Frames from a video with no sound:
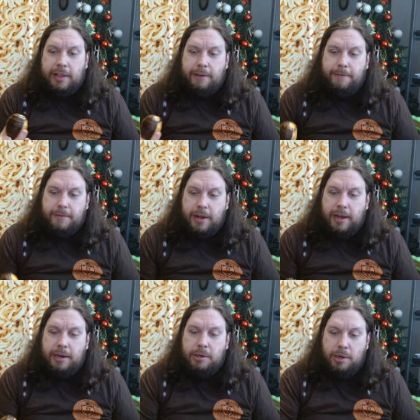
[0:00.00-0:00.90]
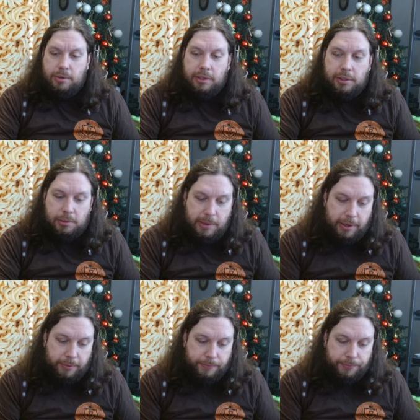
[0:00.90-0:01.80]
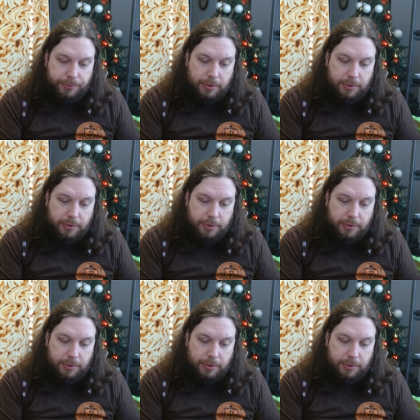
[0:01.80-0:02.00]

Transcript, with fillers: like that fried donut smell.